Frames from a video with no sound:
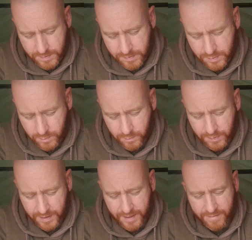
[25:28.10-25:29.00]
So what we're
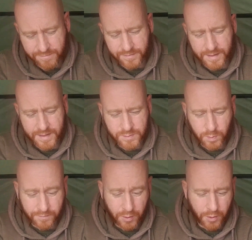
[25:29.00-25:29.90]
going to have is
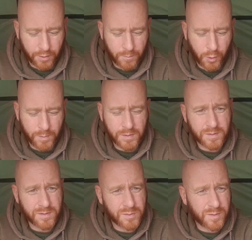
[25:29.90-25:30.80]
what I've got on at the
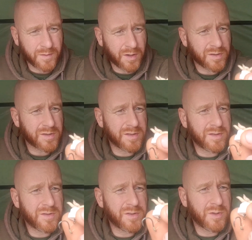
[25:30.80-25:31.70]
moment. So I've got
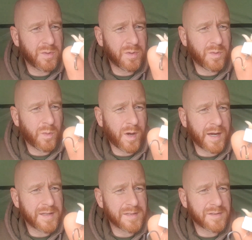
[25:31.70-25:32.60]
2
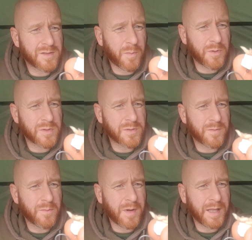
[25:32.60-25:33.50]
white toppers
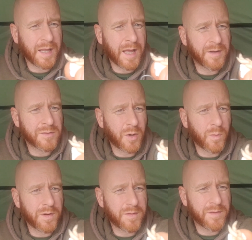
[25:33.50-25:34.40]
from mainline, topped
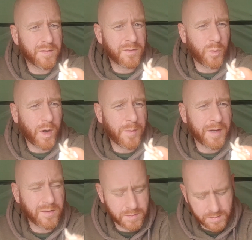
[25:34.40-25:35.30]
with some white
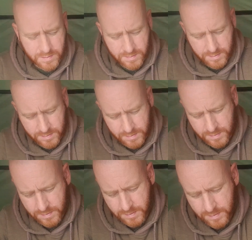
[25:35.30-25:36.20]
maggots.
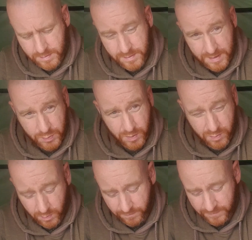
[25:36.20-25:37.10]
That's what I
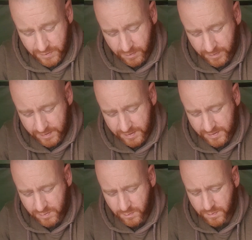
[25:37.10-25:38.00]
caught the fish on that
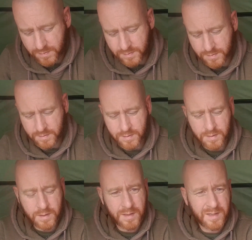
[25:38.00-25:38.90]
setup.
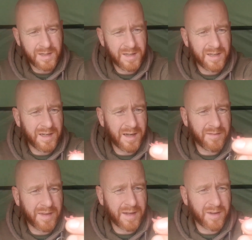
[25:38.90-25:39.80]
I've
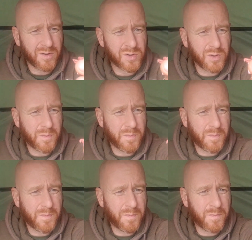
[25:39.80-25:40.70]
then got 2
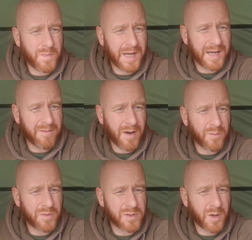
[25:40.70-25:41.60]
pinky red
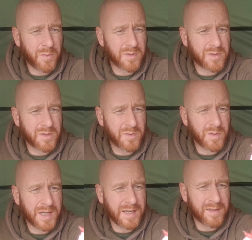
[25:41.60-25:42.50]
toppers
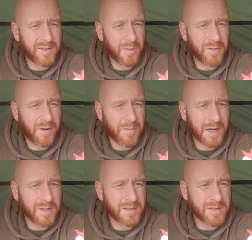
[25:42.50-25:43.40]
topped with red
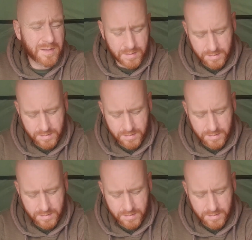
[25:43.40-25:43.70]
maggots.